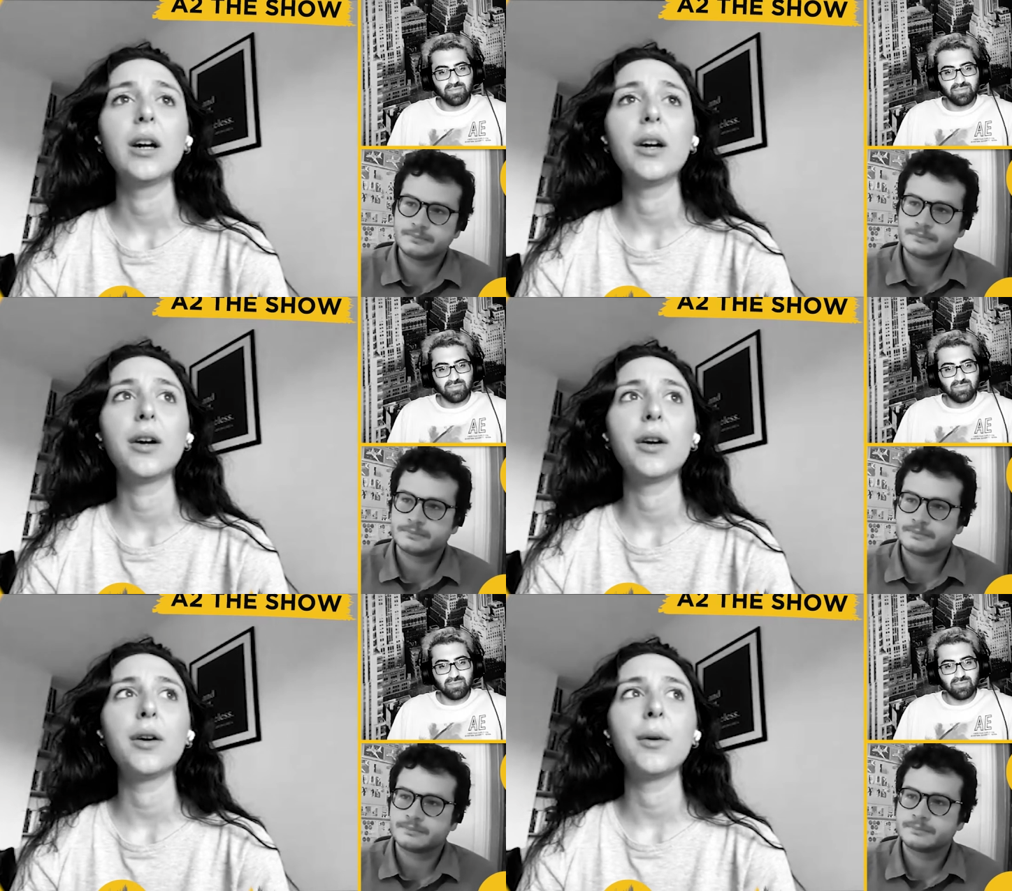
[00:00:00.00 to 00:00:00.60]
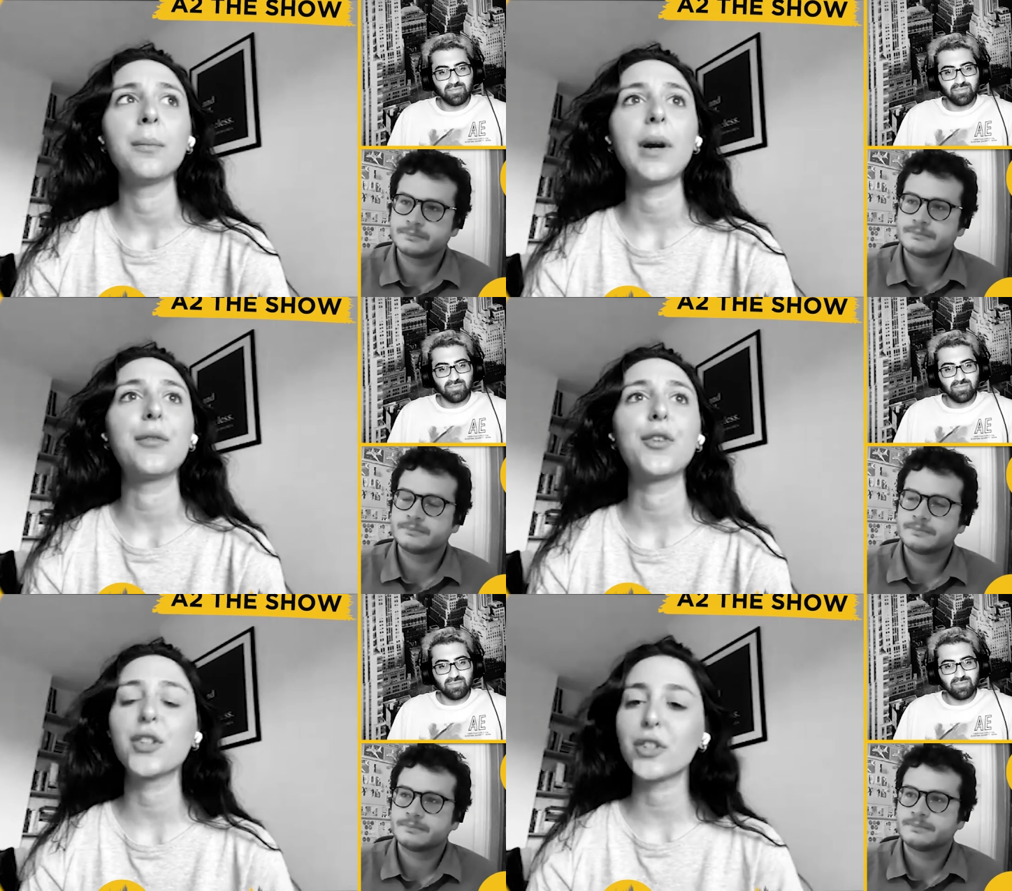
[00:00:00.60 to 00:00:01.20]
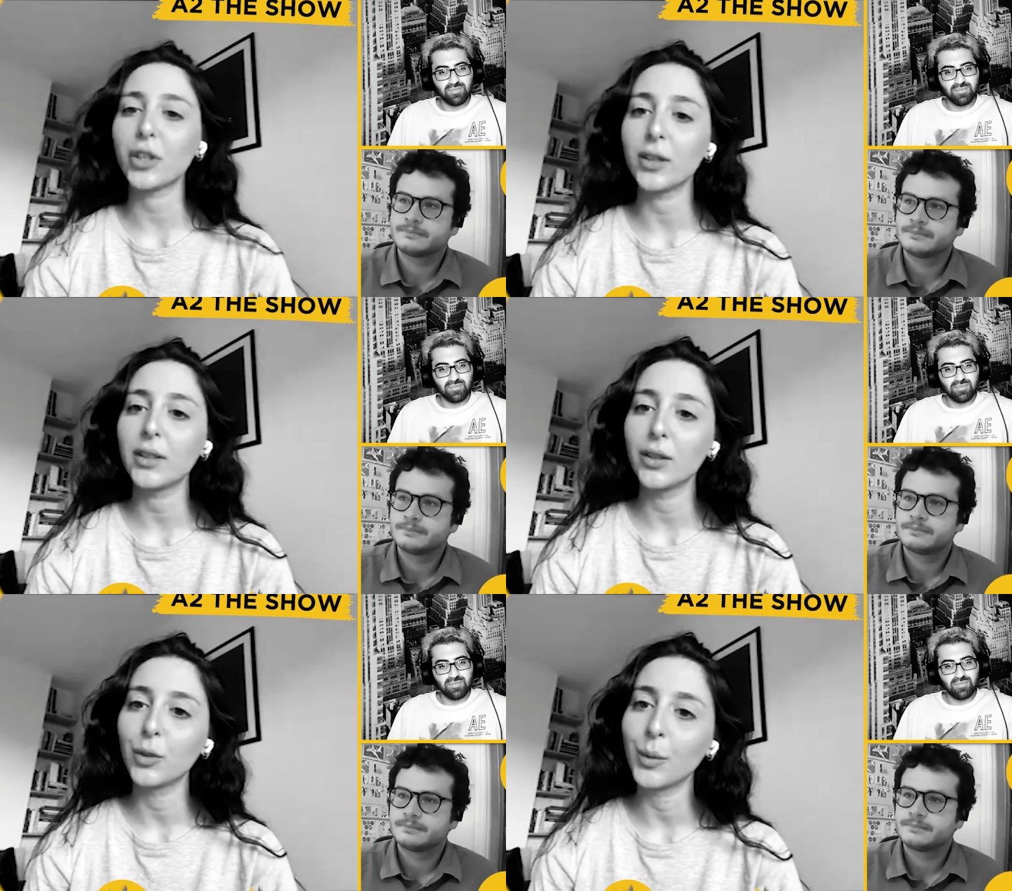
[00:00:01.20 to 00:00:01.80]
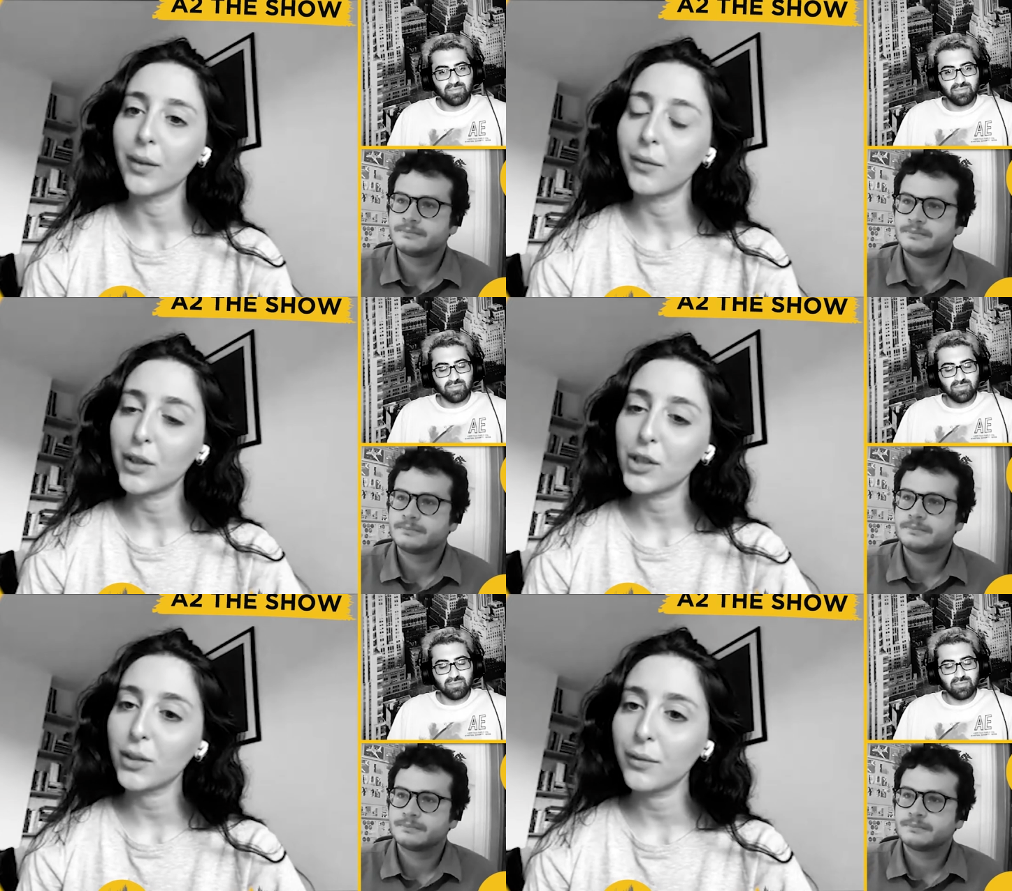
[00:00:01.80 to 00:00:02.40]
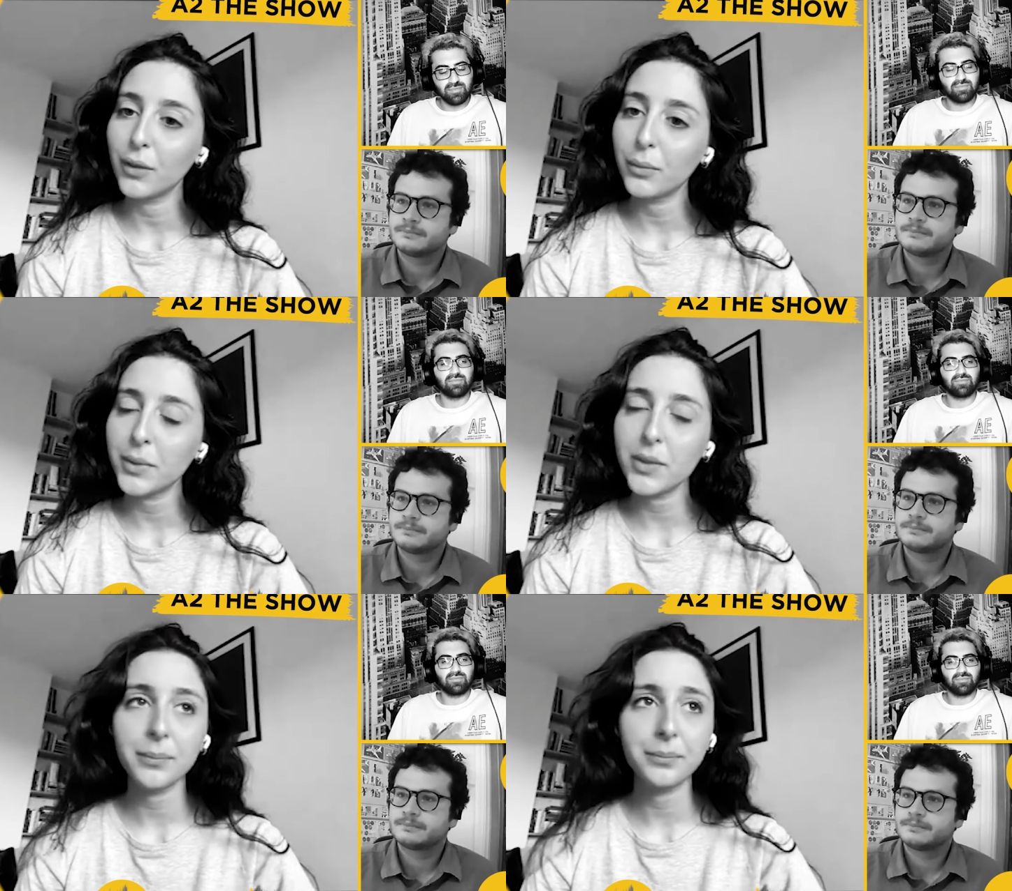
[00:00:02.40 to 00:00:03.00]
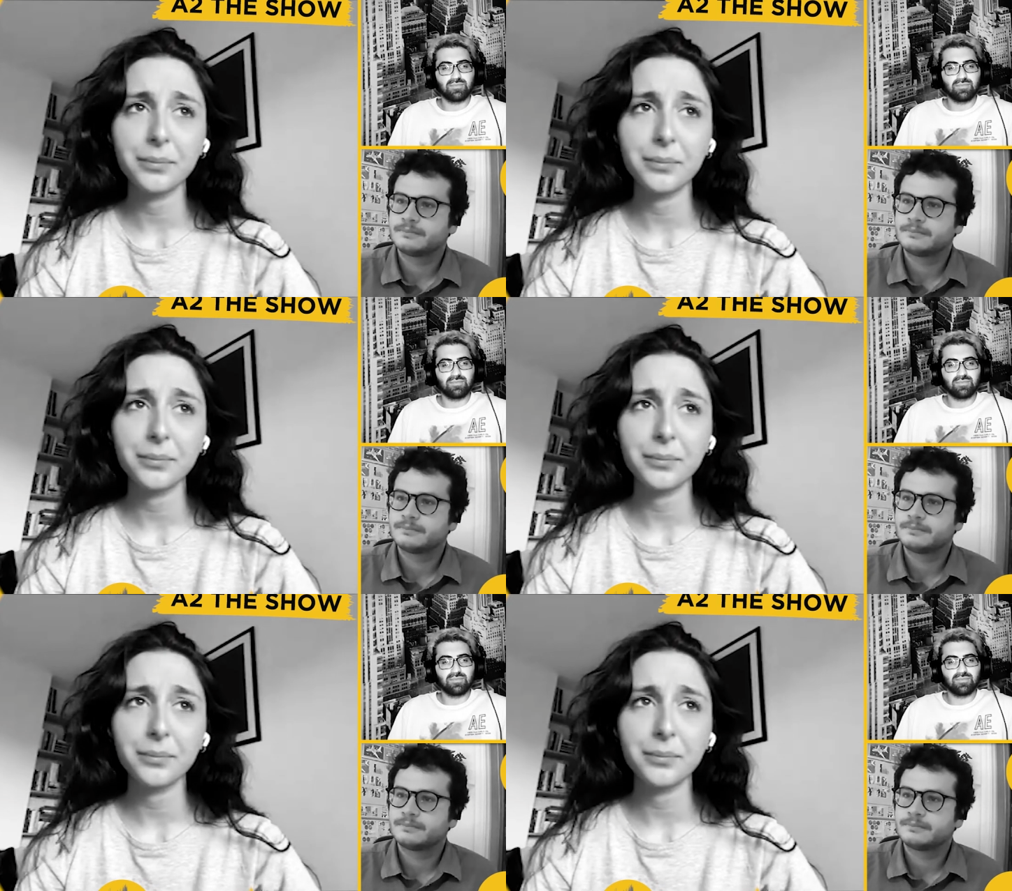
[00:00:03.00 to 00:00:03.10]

Speaker 1: Um, I first started doing fiction films,